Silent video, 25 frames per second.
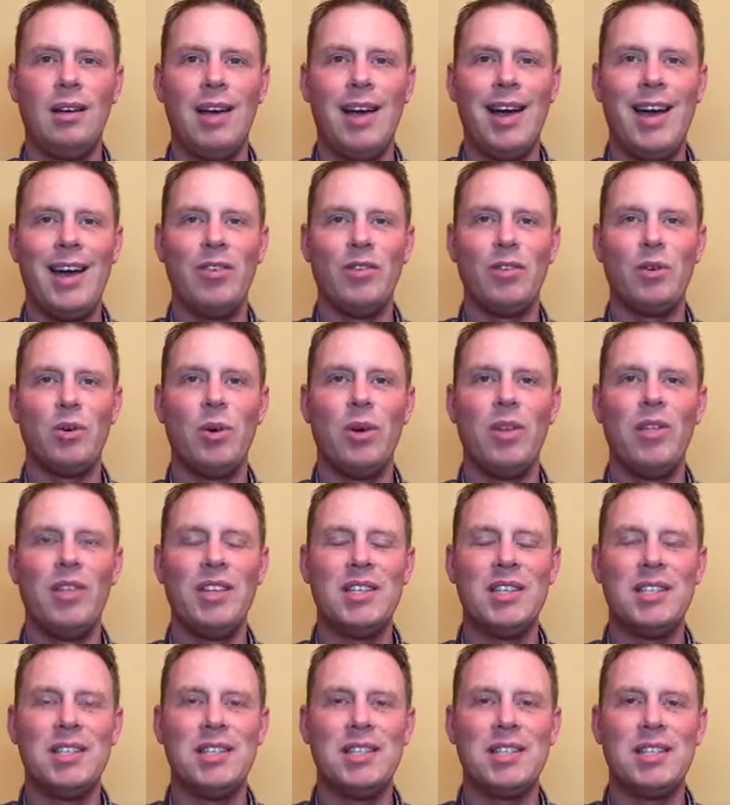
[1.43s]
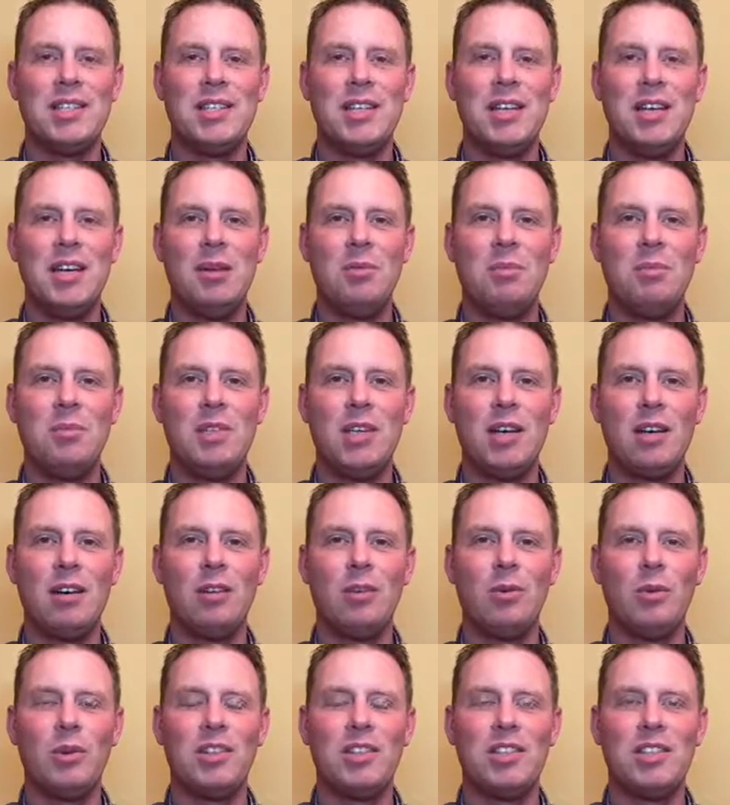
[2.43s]
Hi everyone, this is Tim
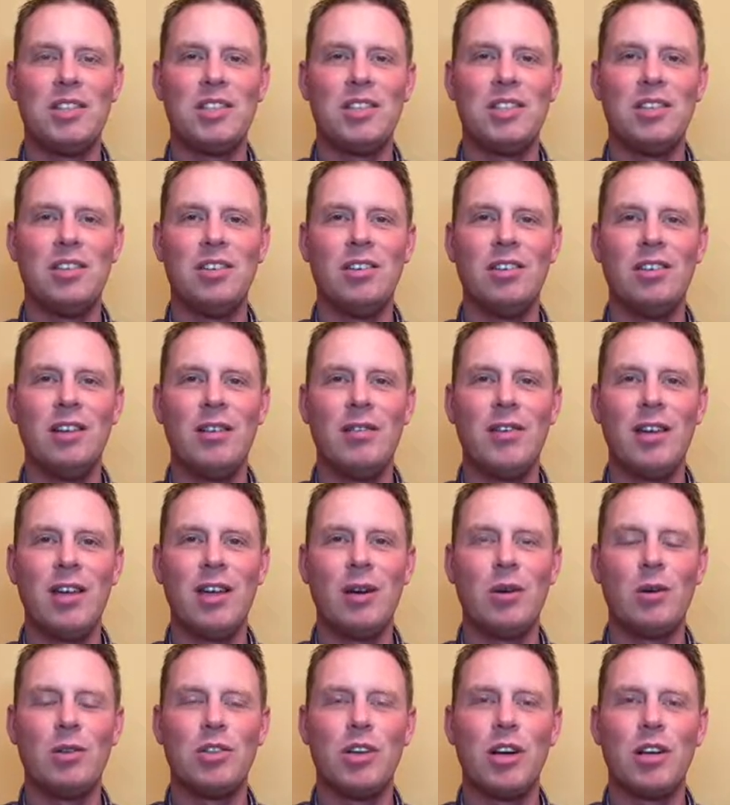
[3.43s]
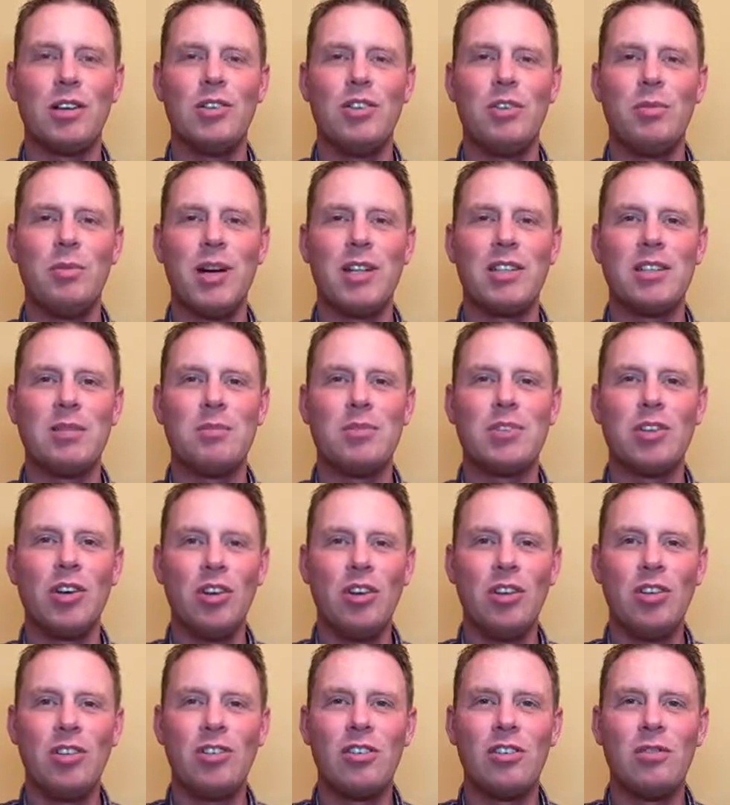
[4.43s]
Niddle with Distilled Living, and I'll talk to you about some
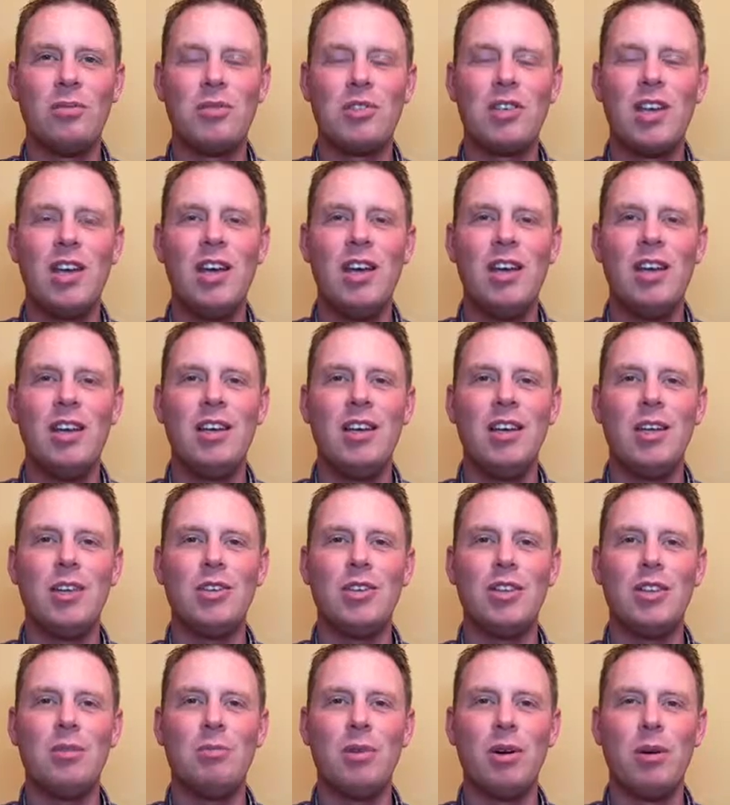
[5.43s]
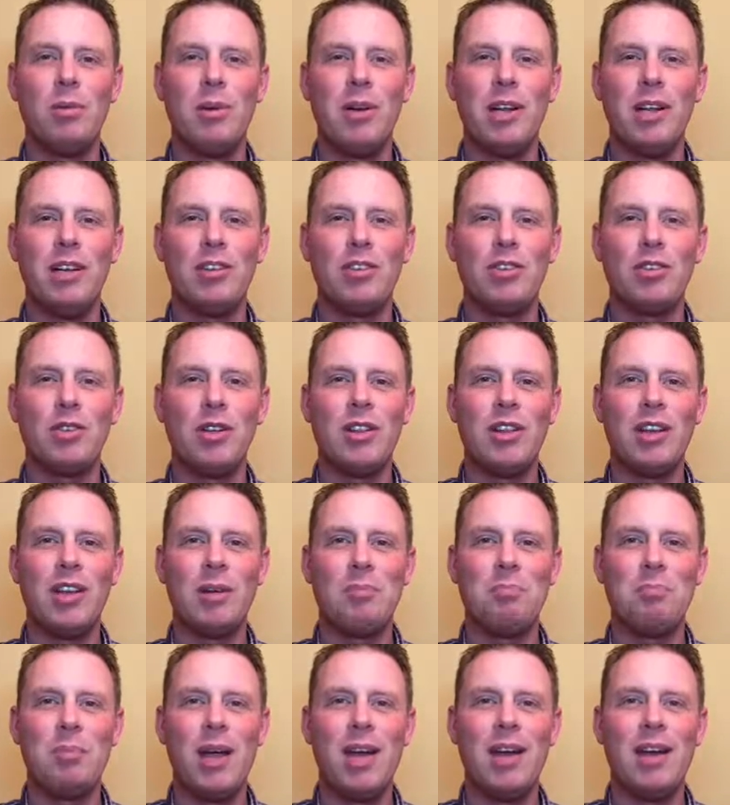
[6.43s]
terms used in the bourbon industry that
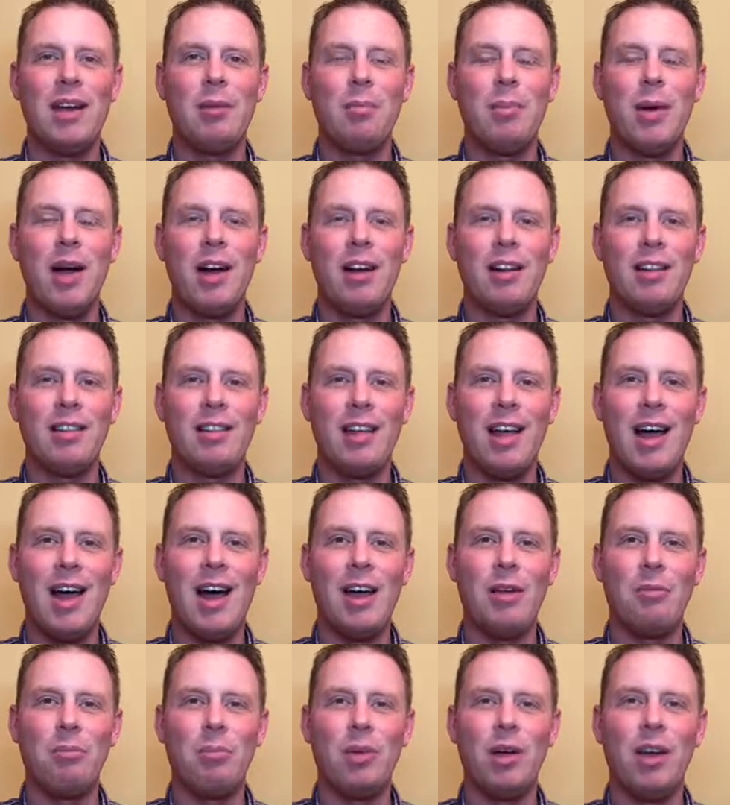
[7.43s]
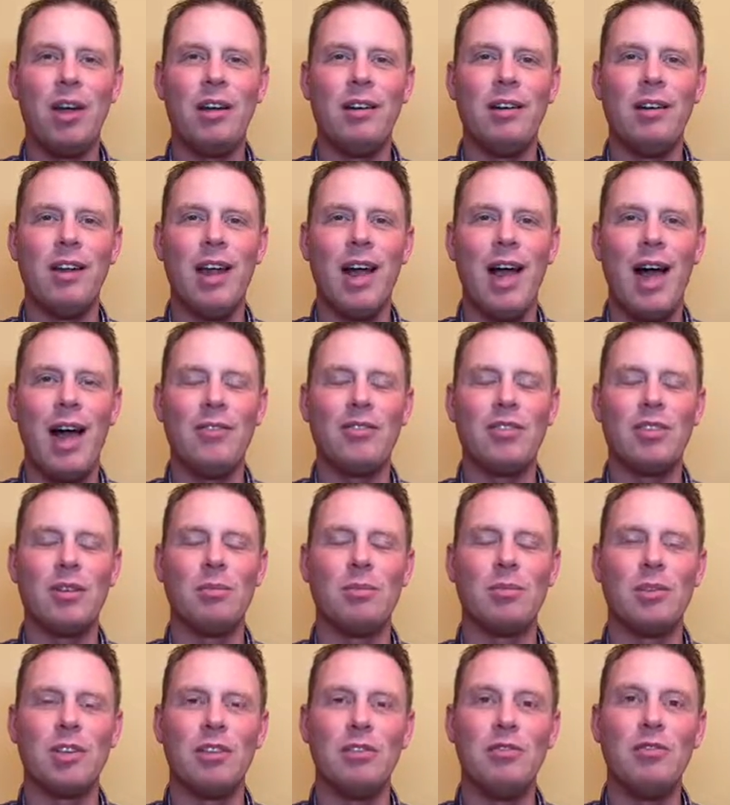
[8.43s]
get bandied about a lot but have
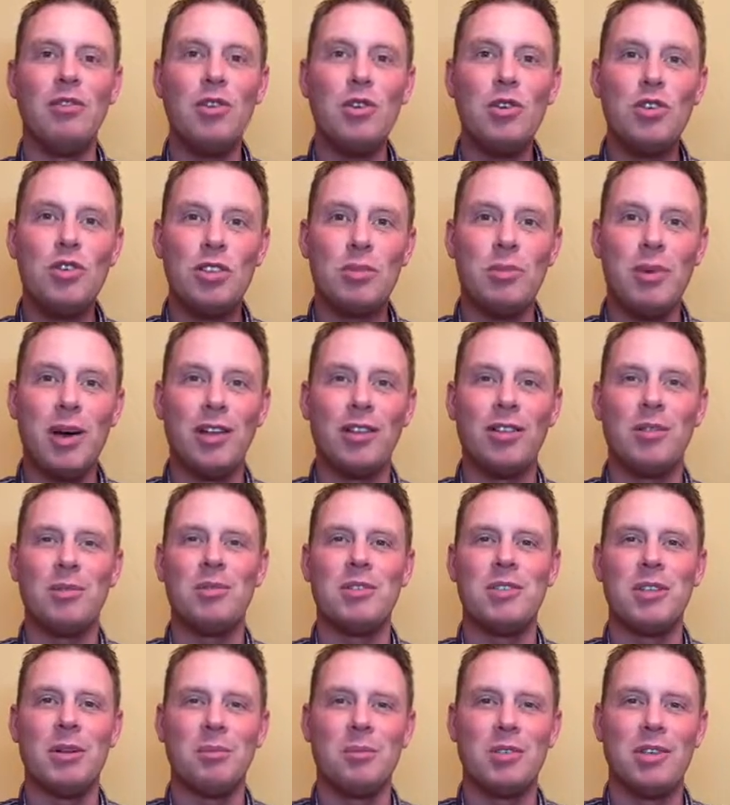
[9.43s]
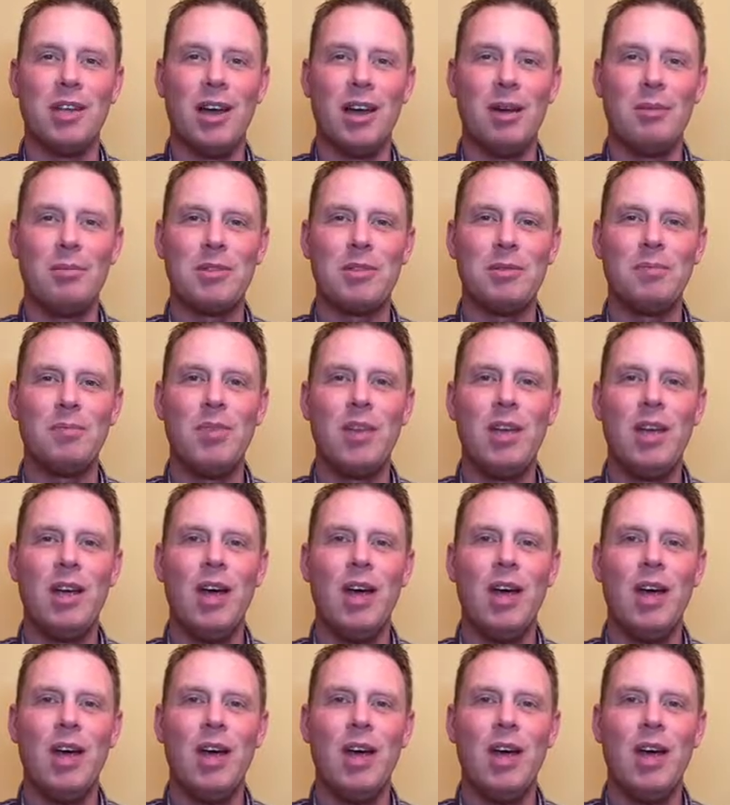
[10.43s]
some confusion about them sometimes.